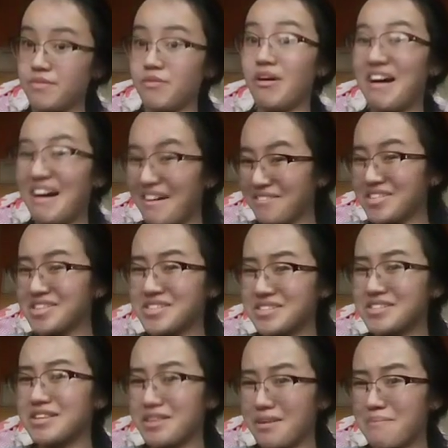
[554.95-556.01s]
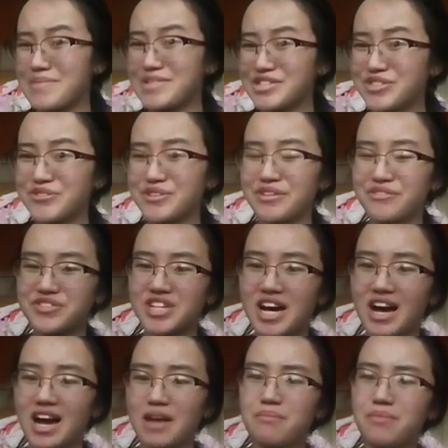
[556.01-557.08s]
well, obviously the mystery of
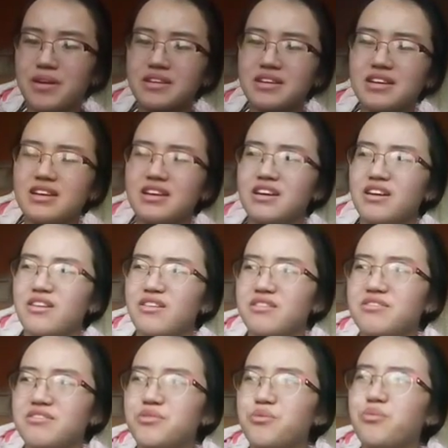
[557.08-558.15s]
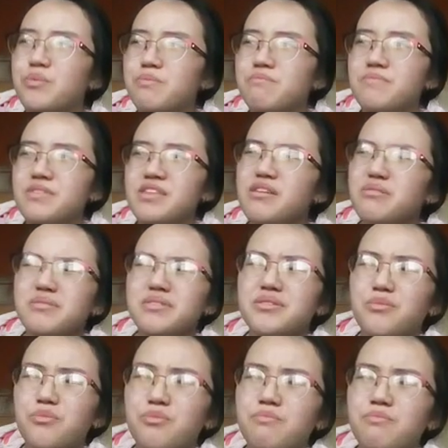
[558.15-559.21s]
time, but
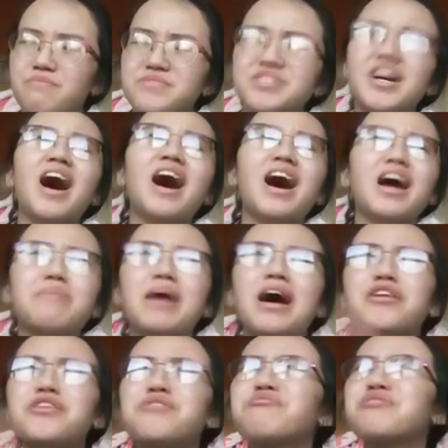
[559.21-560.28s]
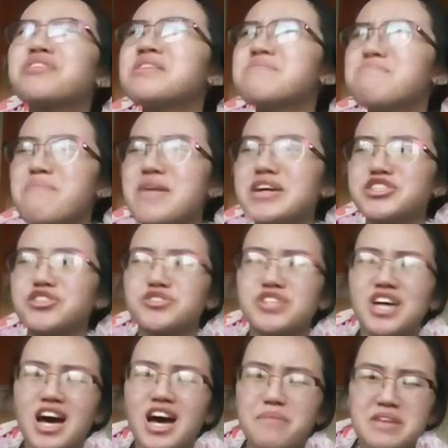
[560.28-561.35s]
the time, how do you really measure
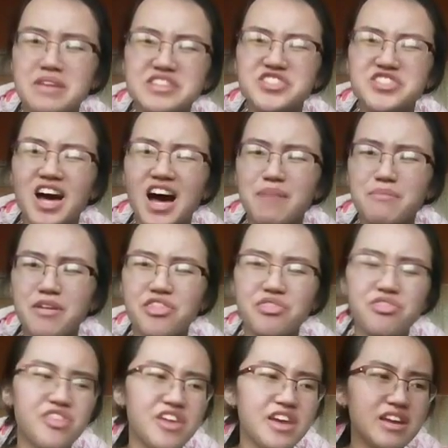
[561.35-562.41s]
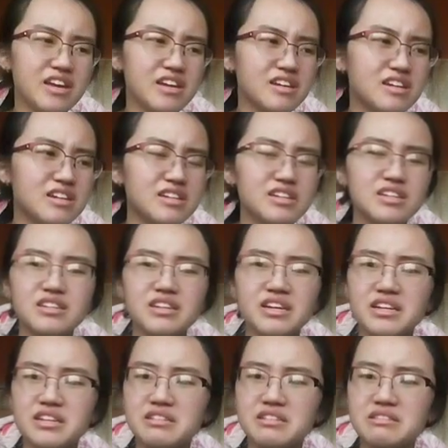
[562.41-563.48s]
time? Is time a thing?
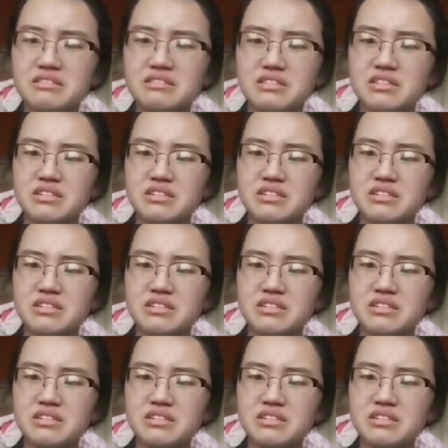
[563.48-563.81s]
Like,